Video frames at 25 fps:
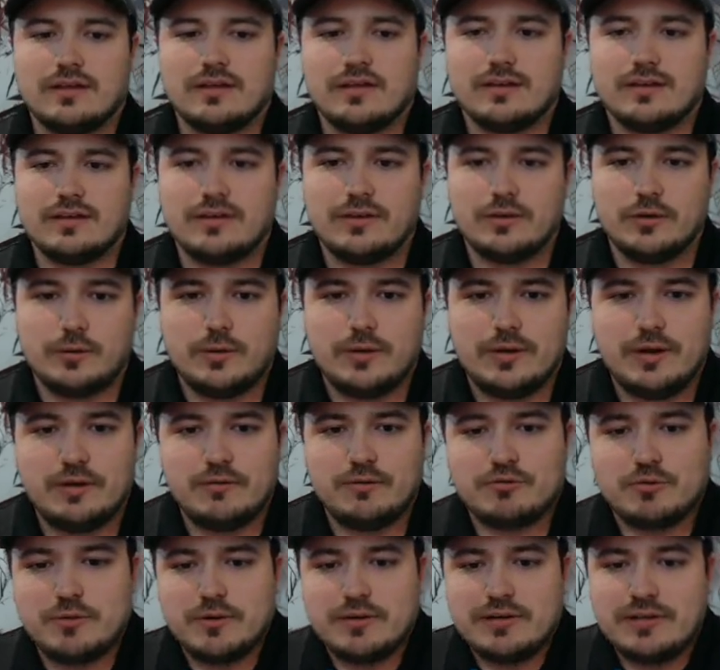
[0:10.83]
Hello
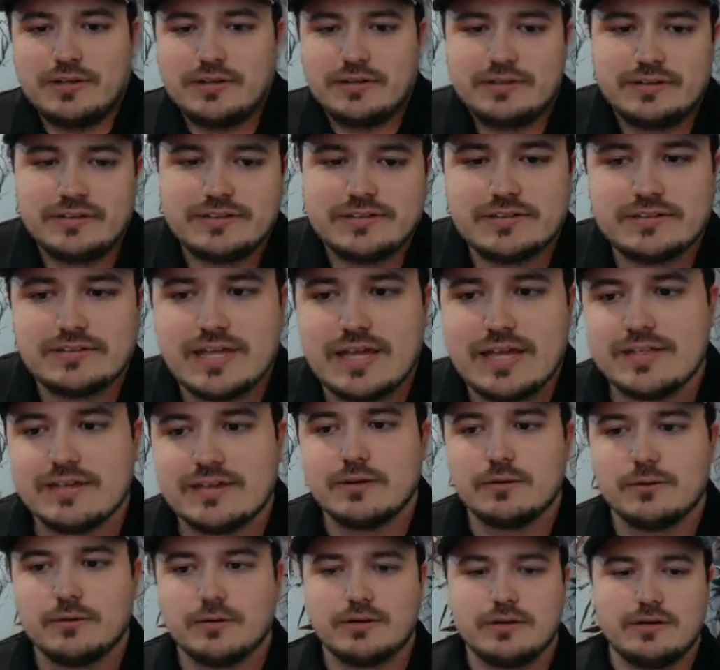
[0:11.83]
everyone. This is
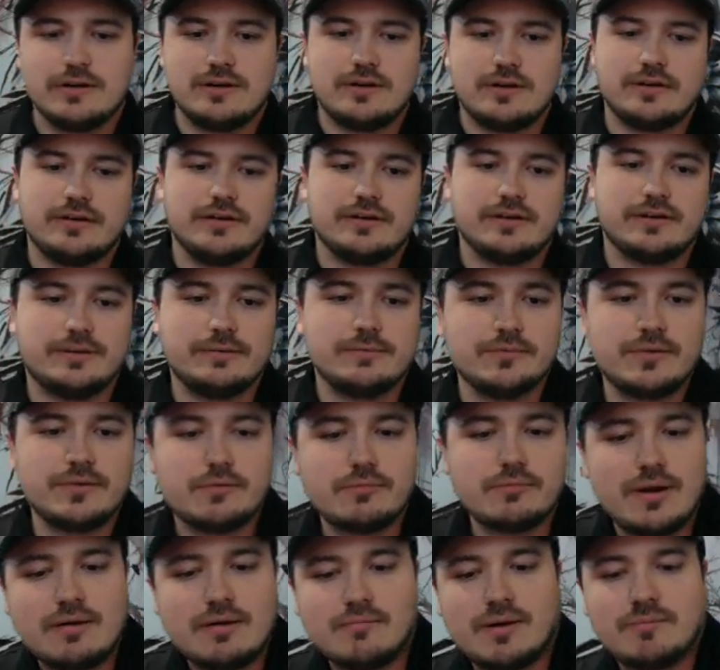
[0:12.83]
Anthony Ordon.
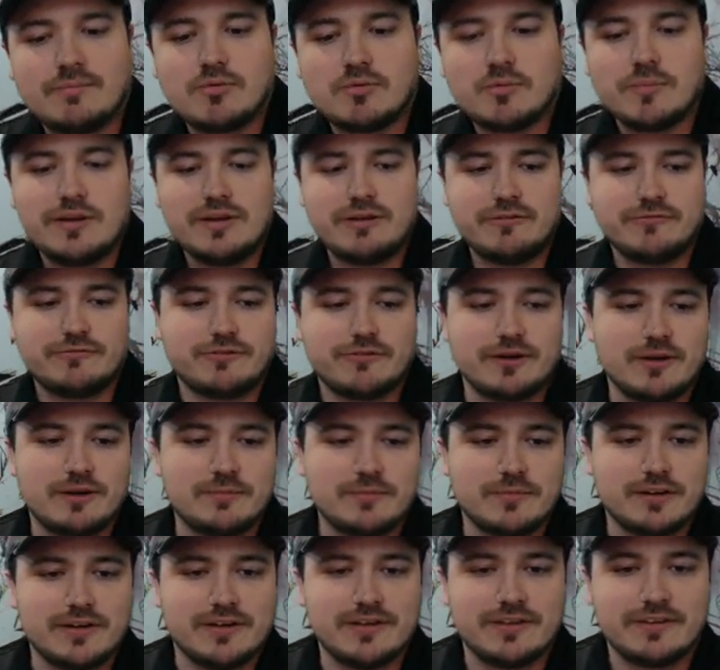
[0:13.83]
You may remember me
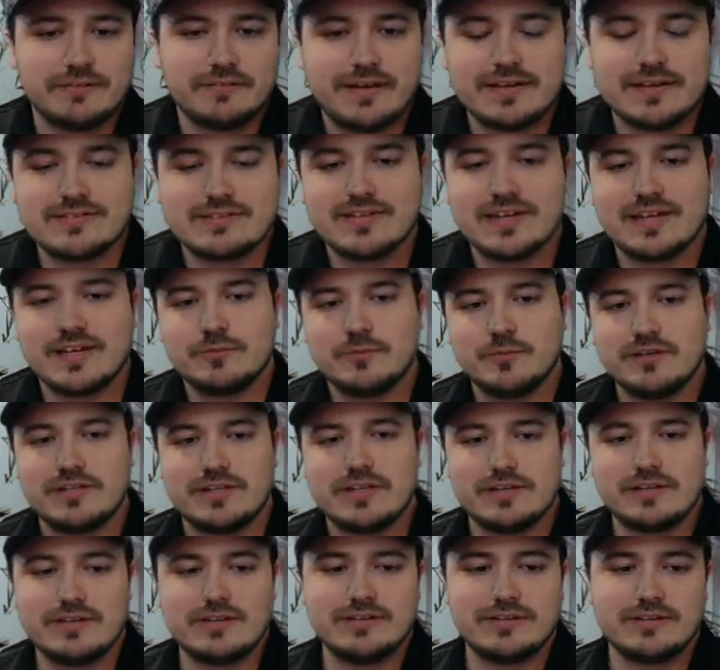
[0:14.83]
from the last time we
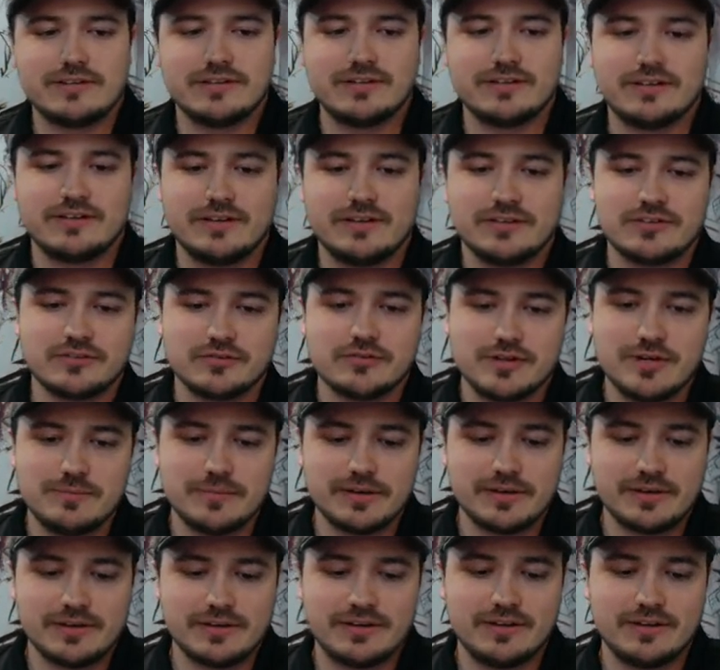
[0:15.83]
did a
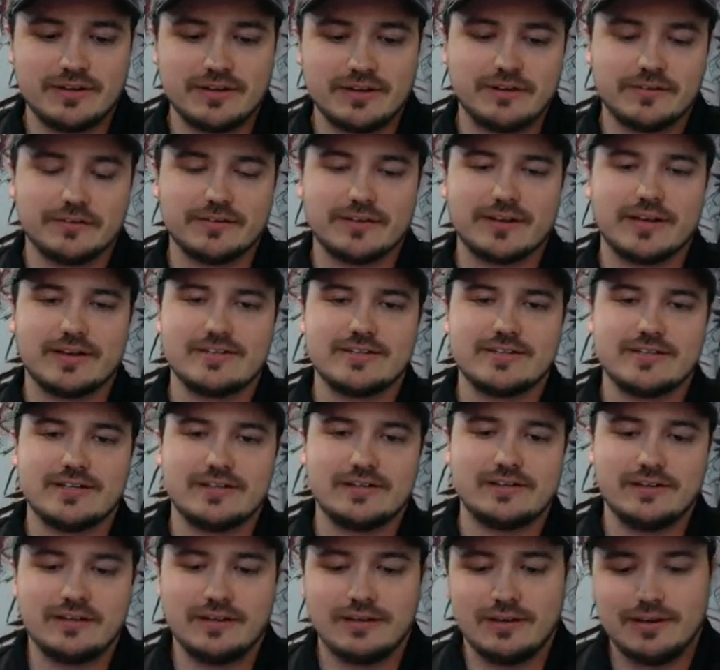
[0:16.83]
stream on guild
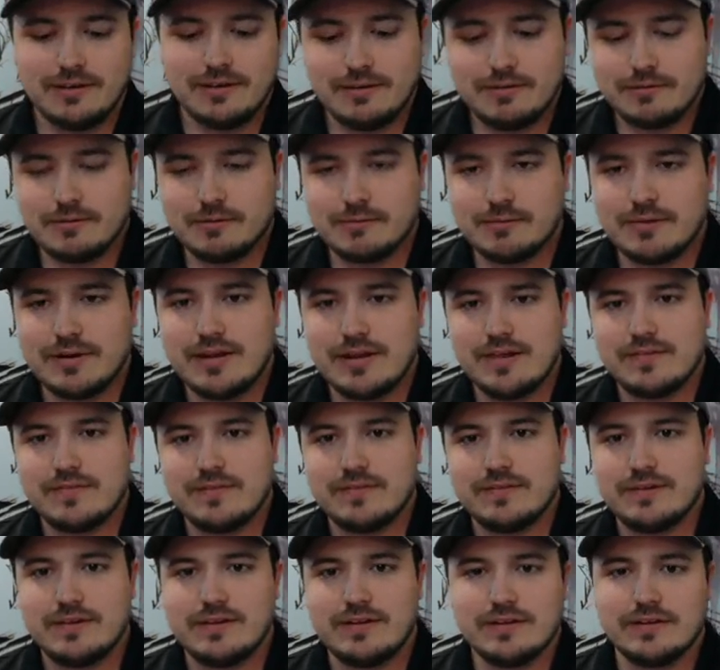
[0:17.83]
content. We
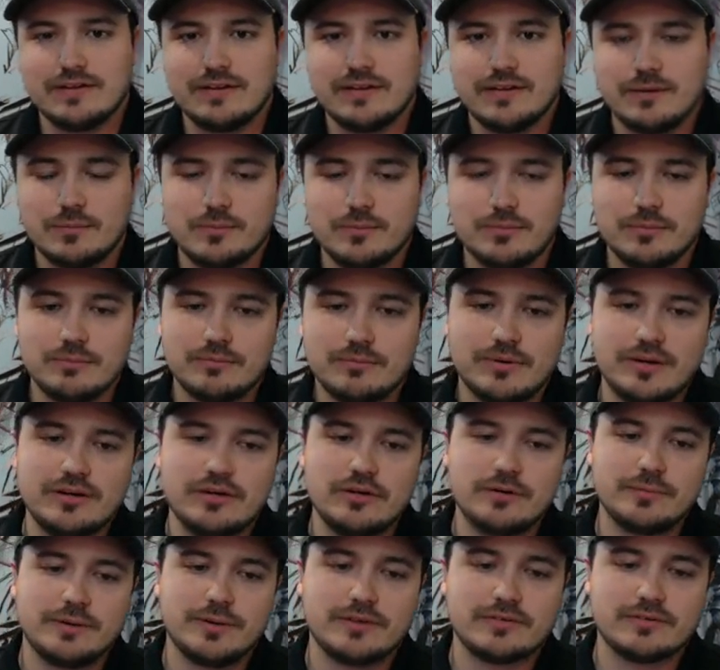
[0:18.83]
ran the brand
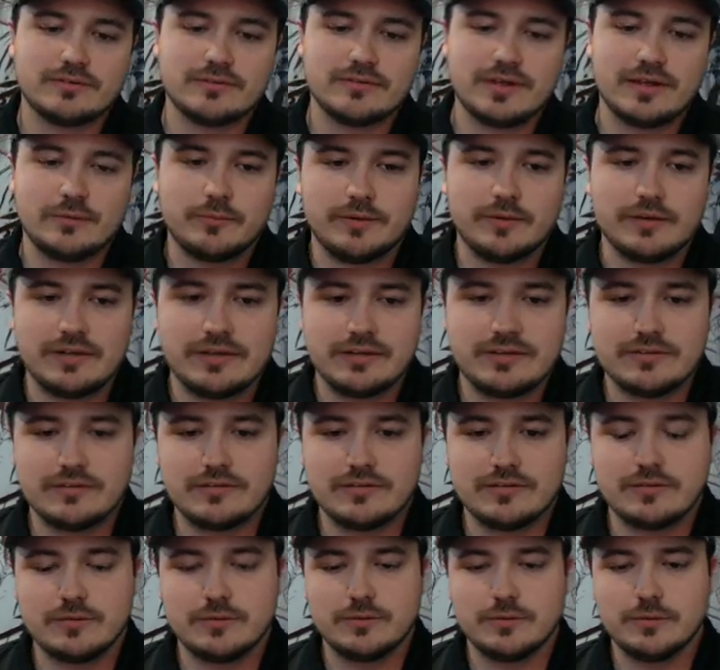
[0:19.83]
new puzzle that went
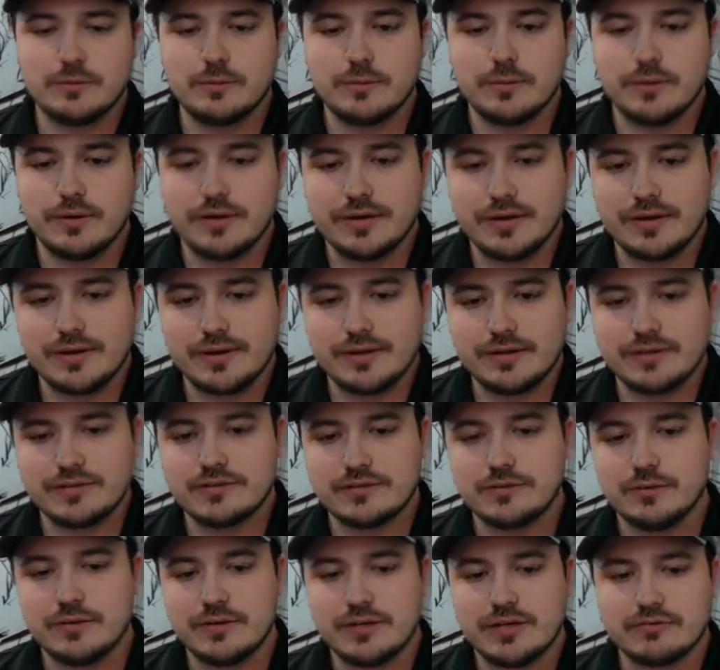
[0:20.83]
into
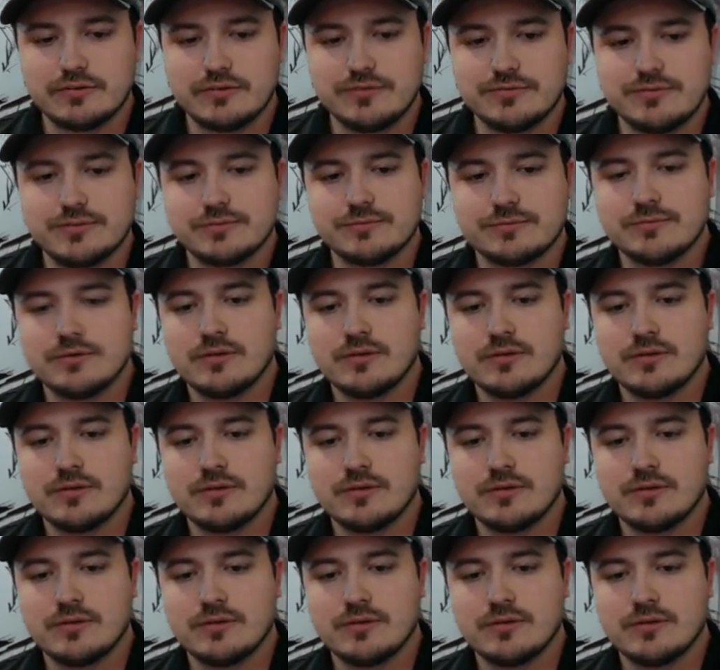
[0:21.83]
Snowden Drifts.